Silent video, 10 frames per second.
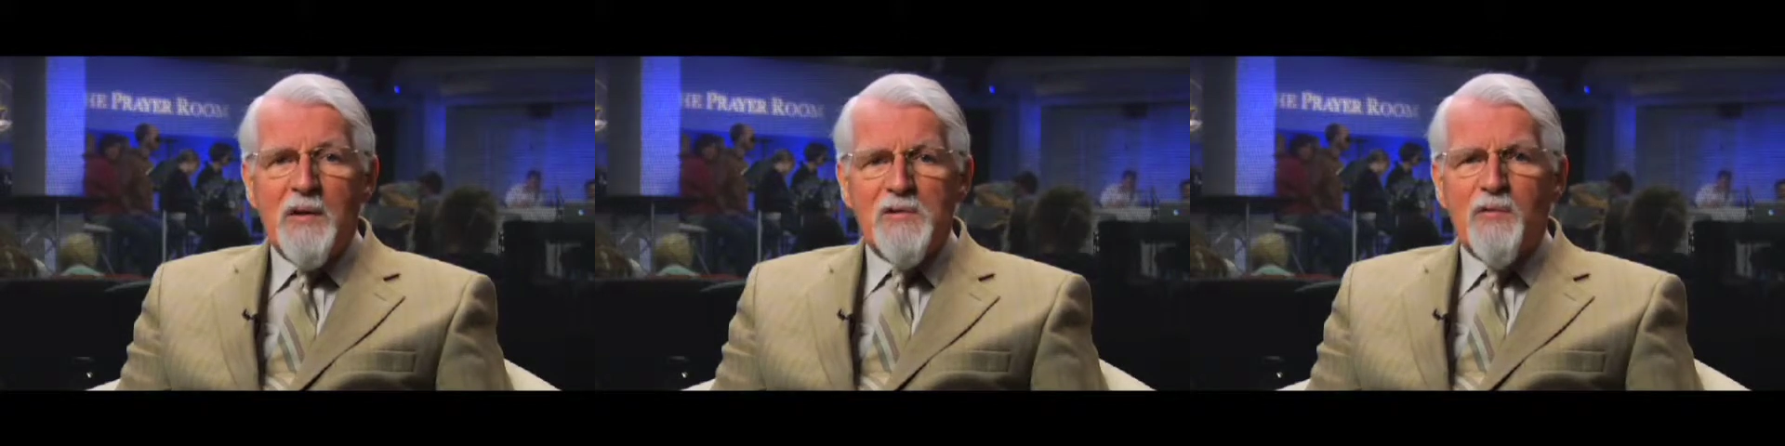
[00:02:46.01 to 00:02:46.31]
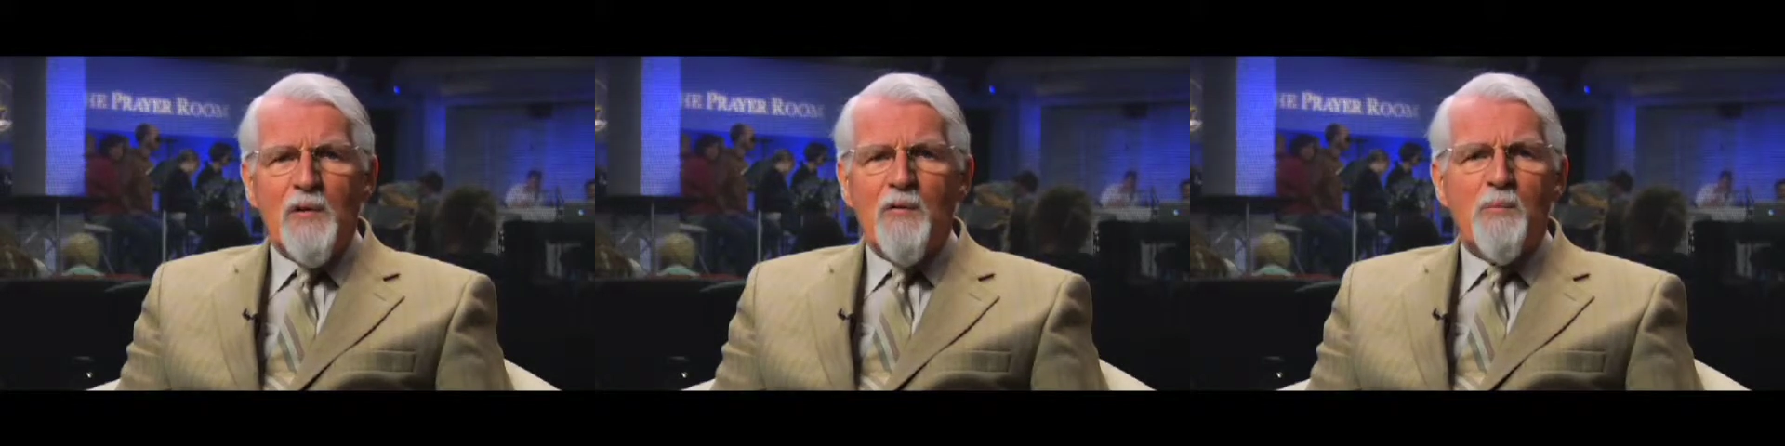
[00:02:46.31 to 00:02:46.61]
It's
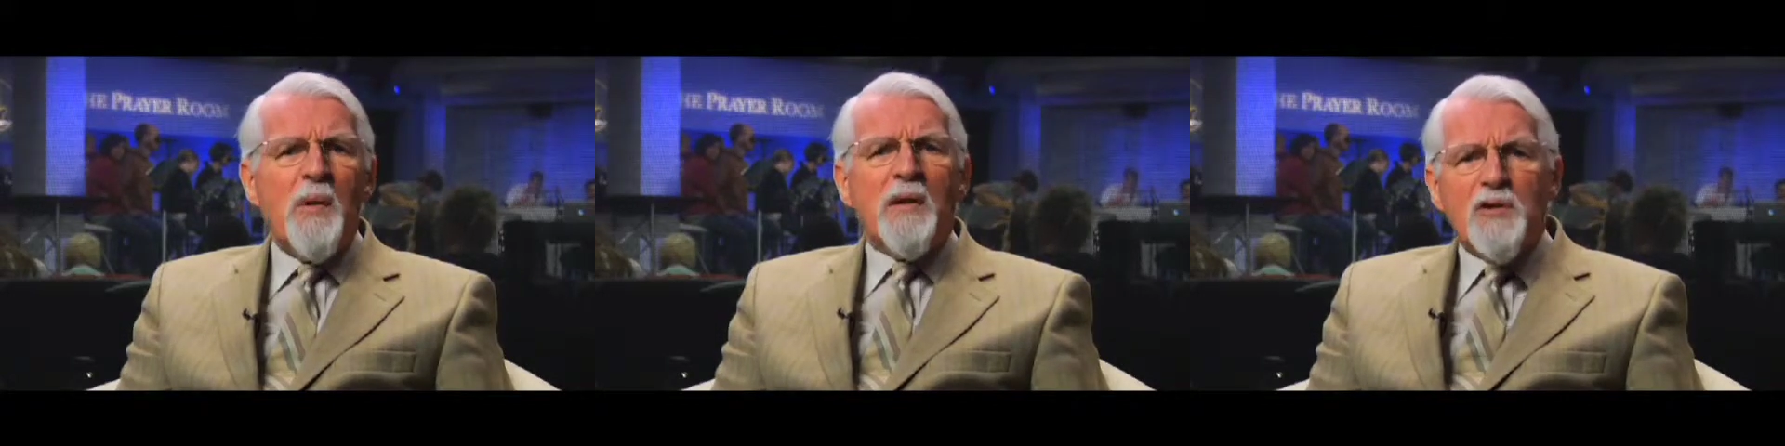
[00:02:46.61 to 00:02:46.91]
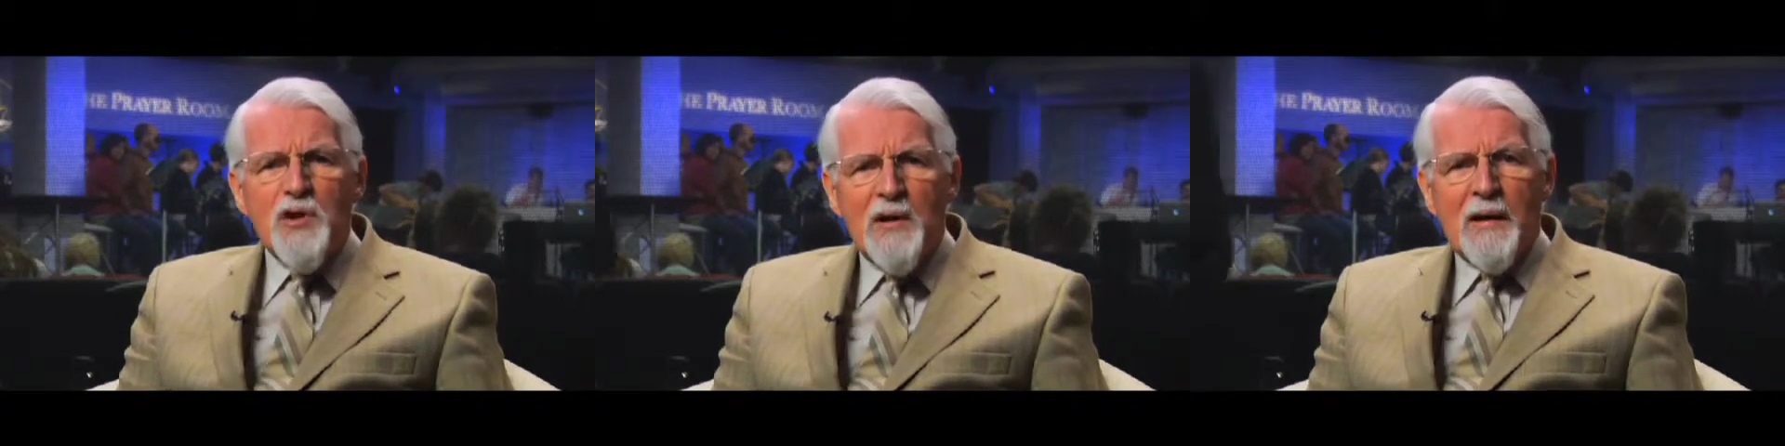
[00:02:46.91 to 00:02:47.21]
full of
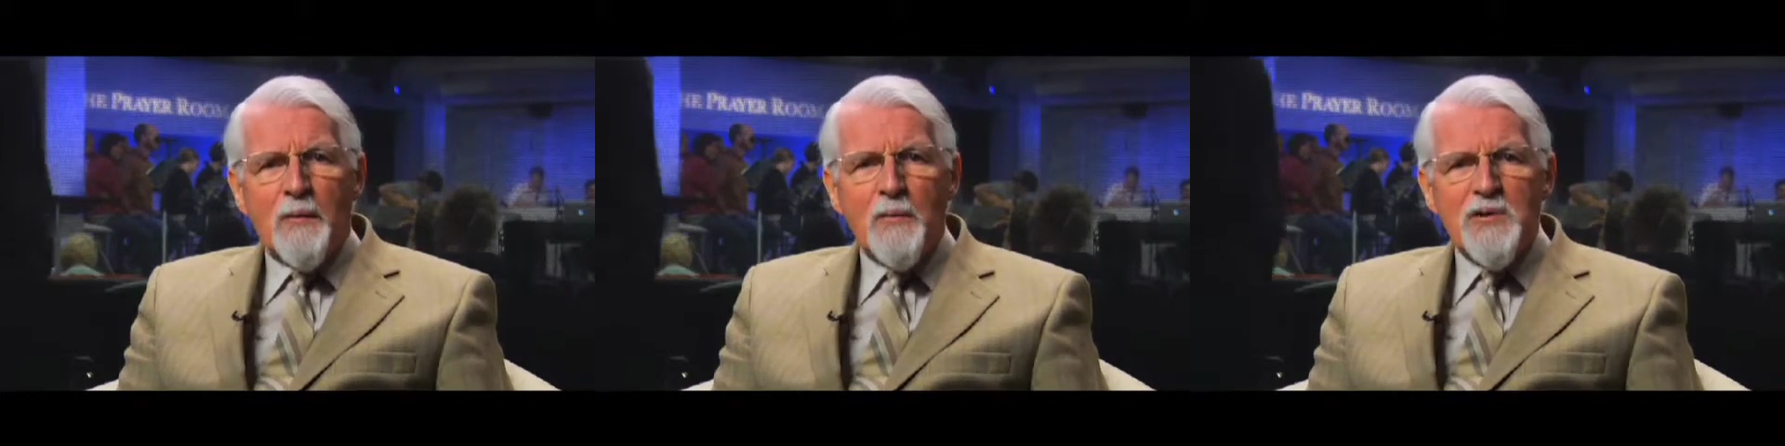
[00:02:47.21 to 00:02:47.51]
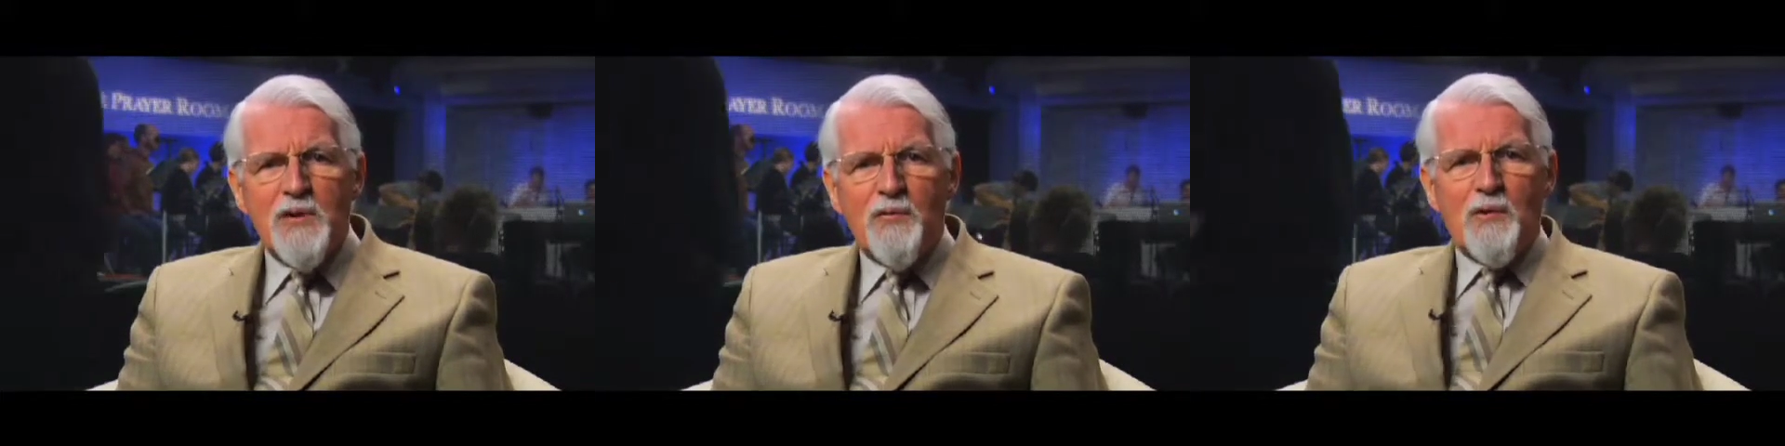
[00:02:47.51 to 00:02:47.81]
picture
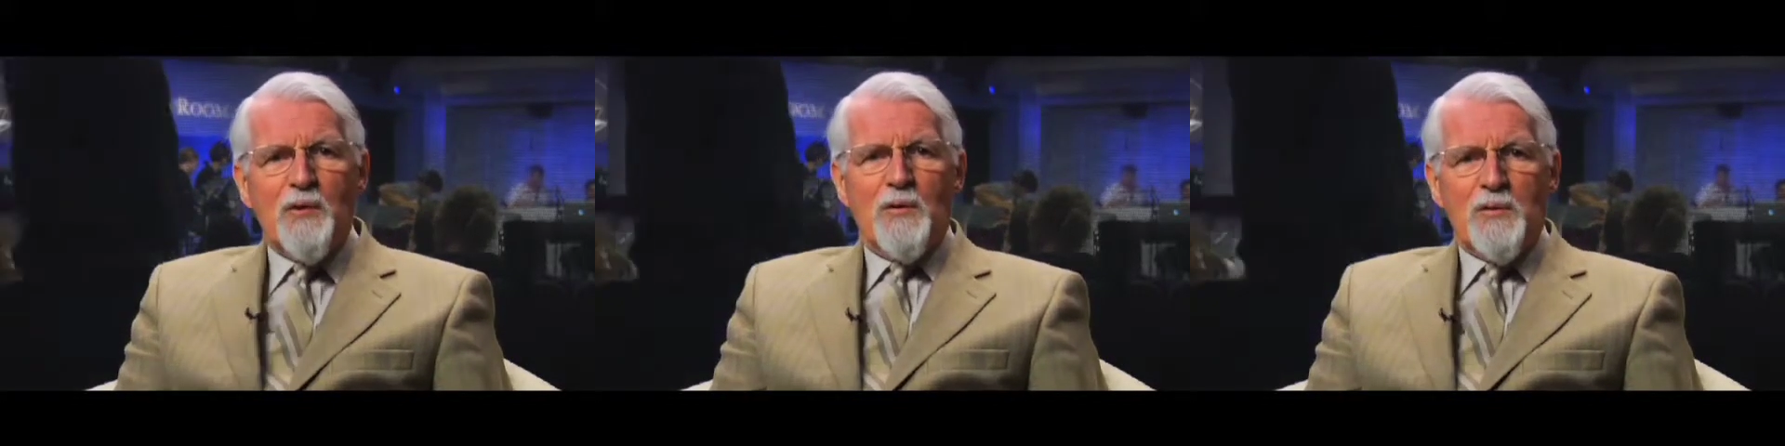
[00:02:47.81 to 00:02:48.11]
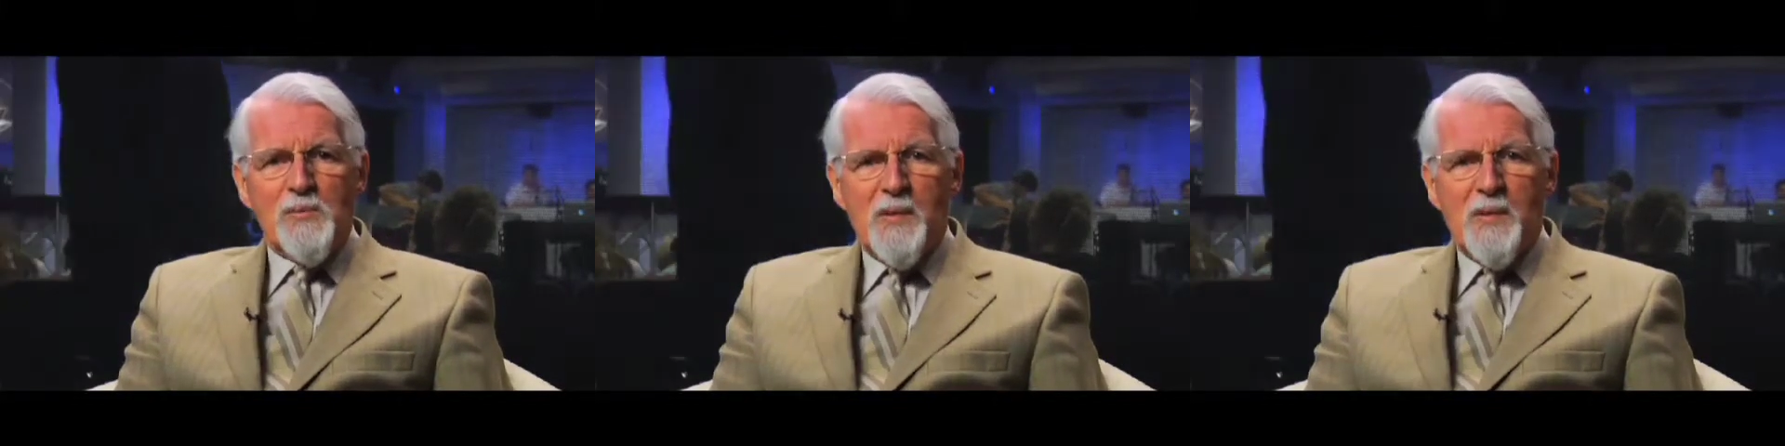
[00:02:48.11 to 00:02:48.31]
language, of course,